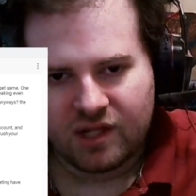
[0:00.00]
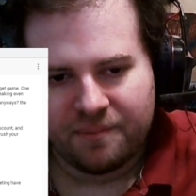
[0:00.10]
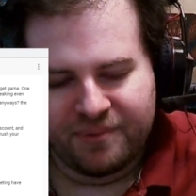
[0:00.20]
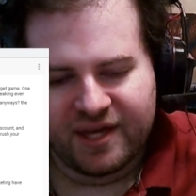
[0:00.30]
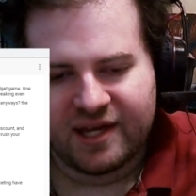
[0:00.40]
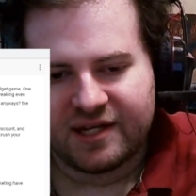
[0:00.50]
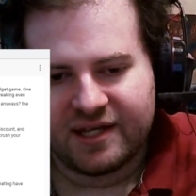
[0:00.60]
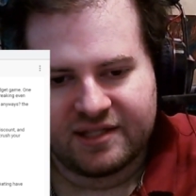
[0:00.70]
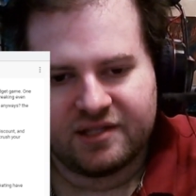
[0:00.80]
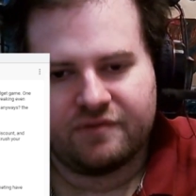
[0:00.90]
being an
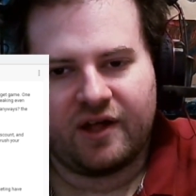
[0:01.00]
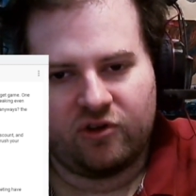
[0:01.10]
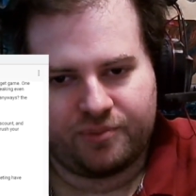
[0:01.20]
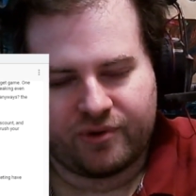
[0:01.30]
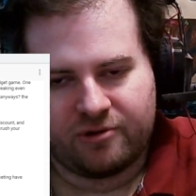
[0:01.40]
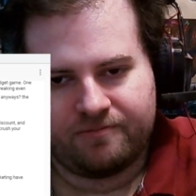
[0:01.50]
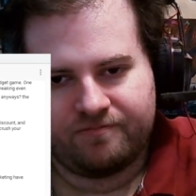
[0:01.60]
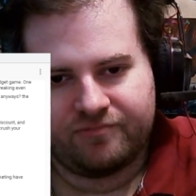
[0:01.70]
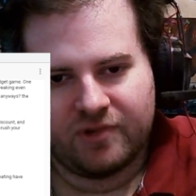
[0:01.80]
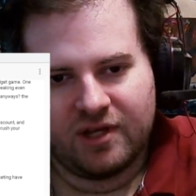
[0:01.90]
indie developer.
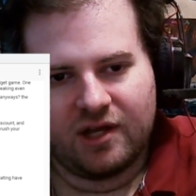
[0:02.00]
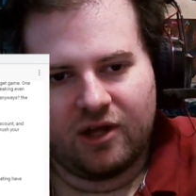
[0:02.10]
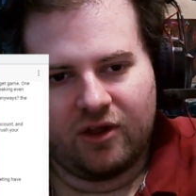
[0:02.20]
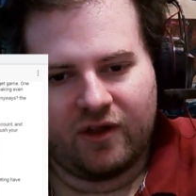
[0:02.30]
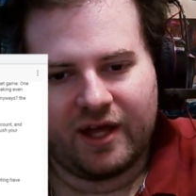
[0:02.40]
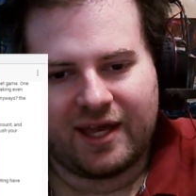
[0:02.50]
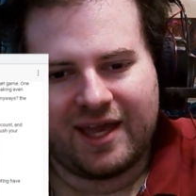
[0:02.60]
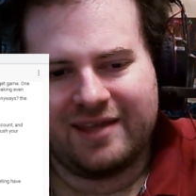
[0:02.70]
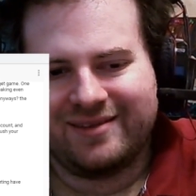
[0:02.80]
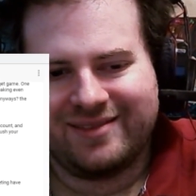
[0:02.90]
Like,
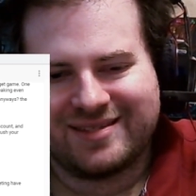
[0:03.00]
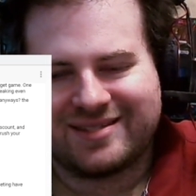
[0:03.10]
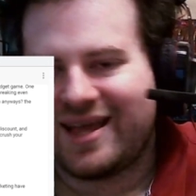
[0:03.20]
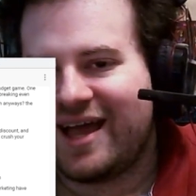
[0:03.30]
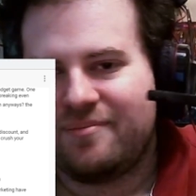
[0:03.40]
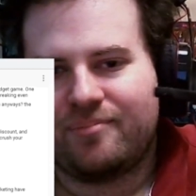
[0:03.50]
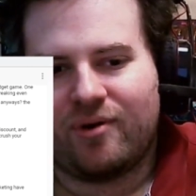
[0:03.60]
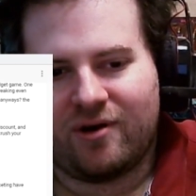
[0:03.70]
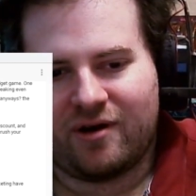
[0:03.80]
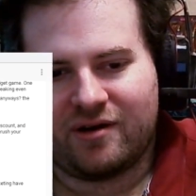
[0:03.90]
and the sad
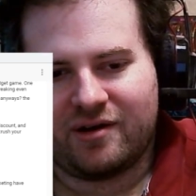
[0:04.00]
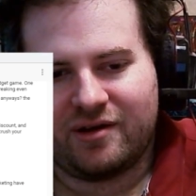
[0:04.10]
part,